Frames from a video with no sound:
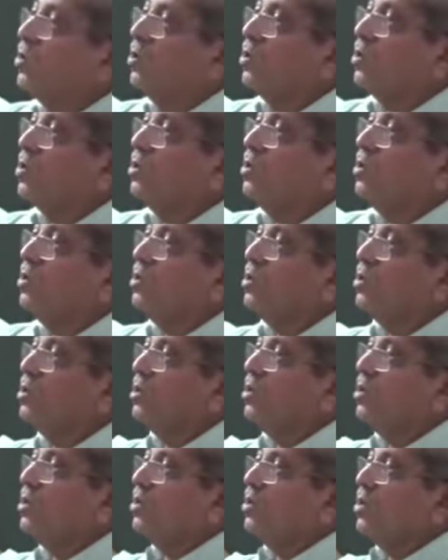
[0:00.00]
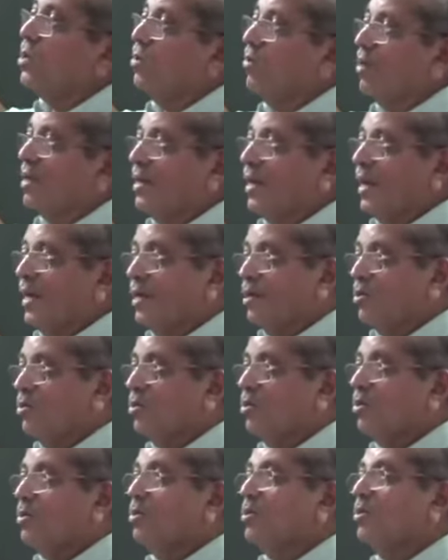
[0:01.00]
chloro, 1
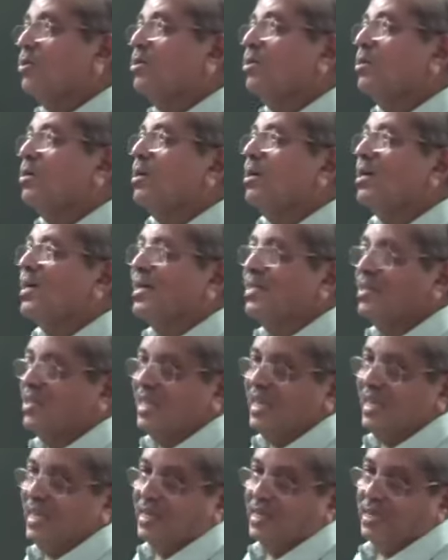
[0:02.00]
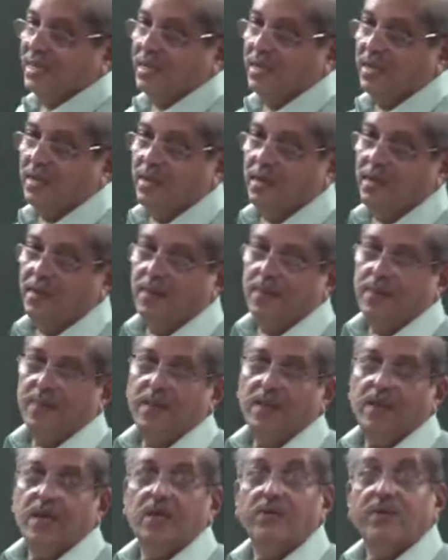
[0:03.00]
iodo, ethene.
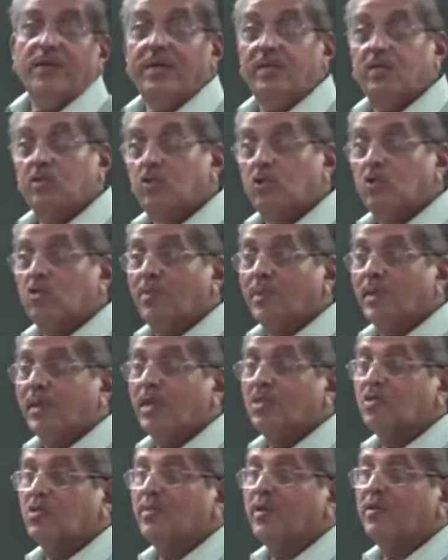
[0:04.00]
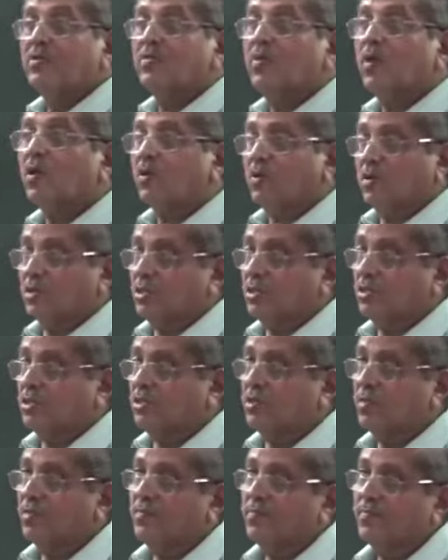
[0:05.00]
Will it show geometrical isomerism or not?
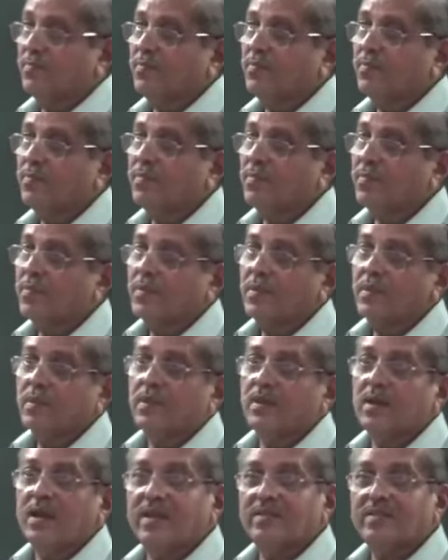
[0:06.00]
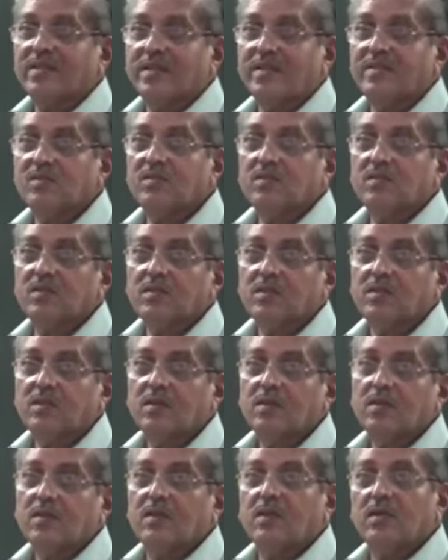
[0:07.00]
Answer is
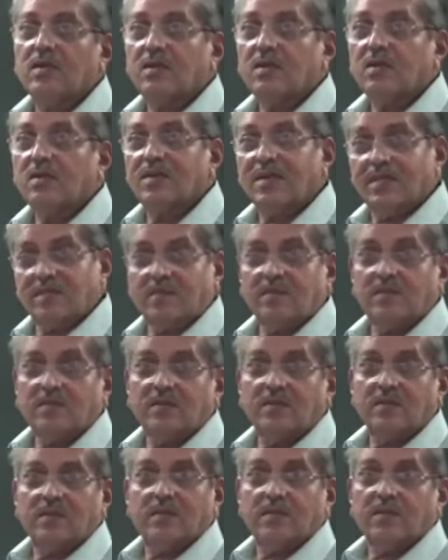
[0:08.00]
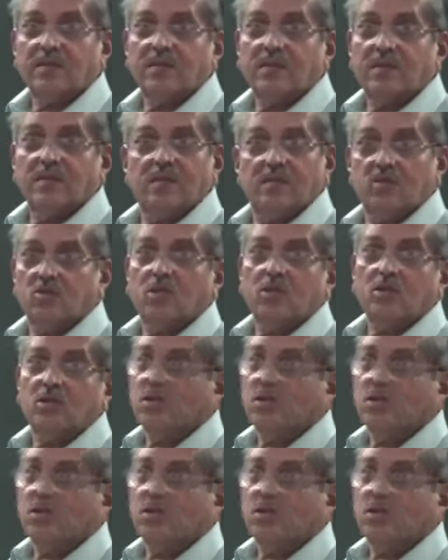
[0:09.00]
yes. No.